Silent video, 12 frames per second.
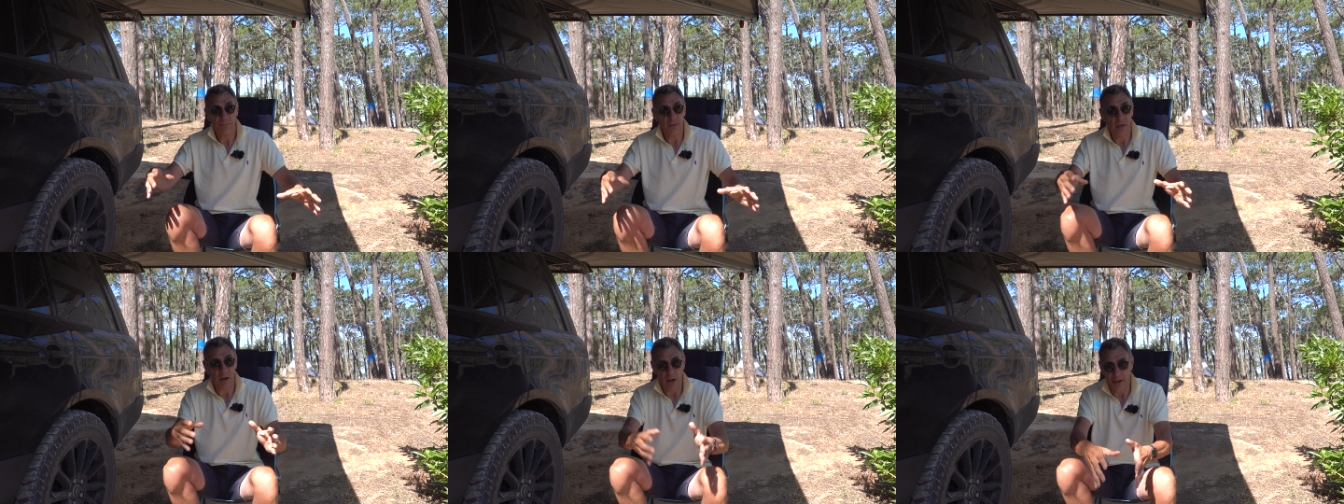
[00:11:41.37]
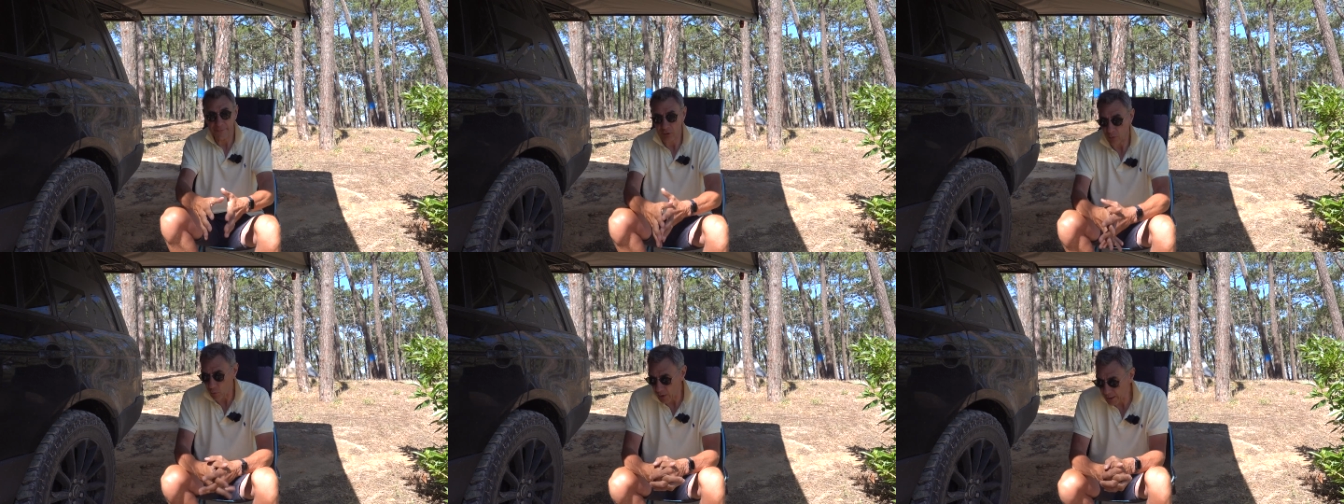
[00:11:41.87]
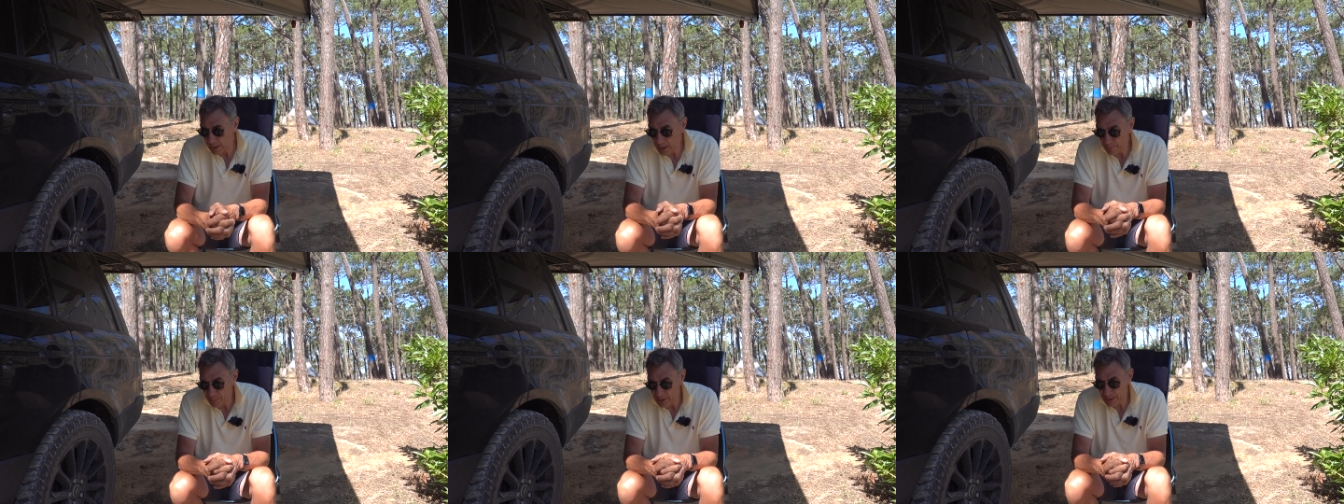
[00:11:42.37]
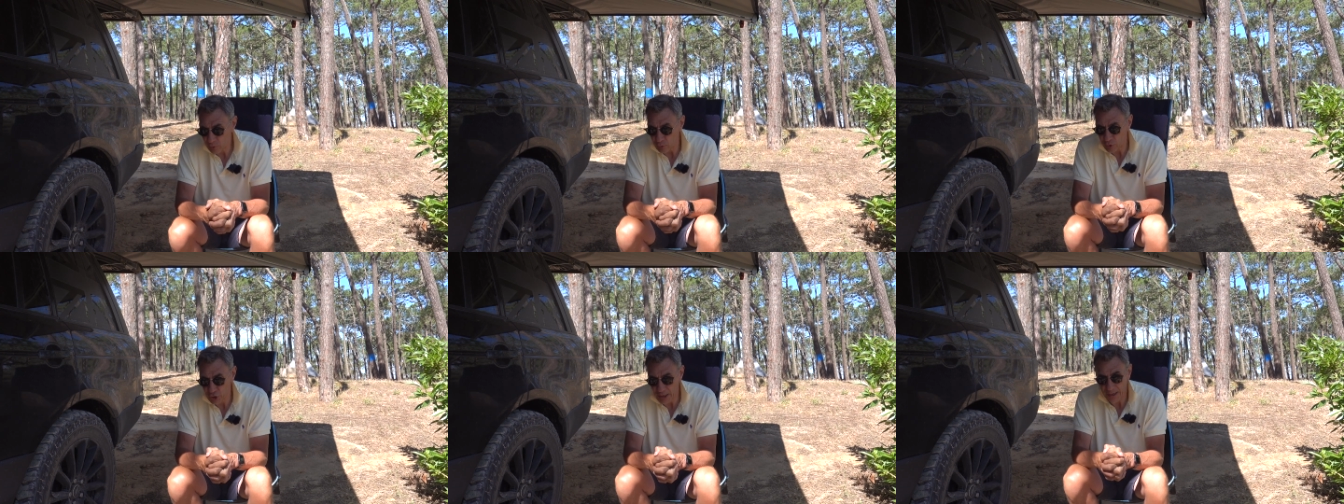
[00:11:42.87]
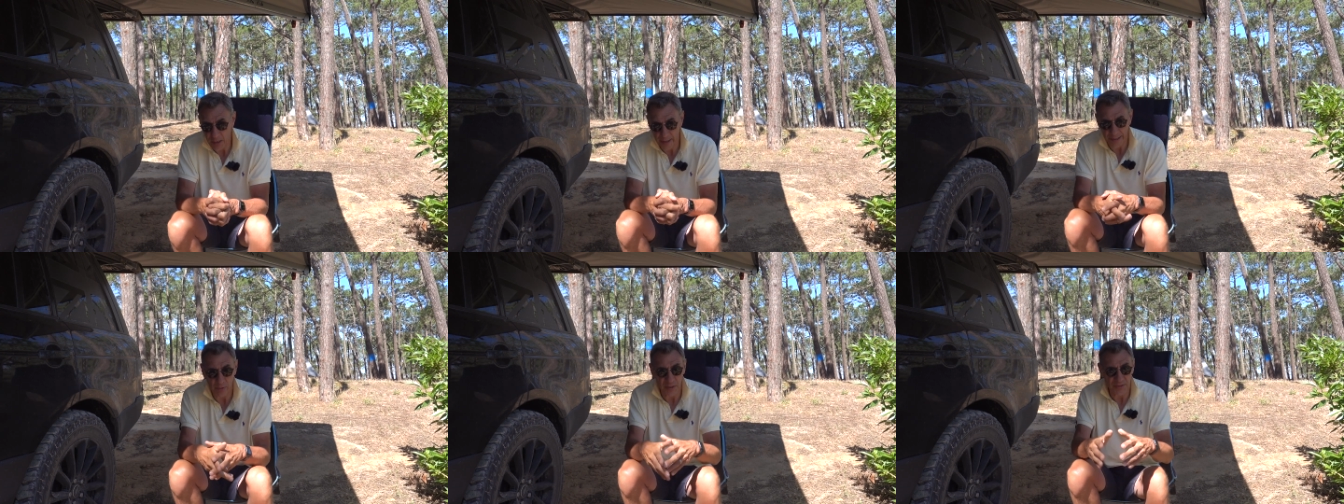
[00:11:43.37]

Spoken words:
Now I've got one, a company called Jake Lau.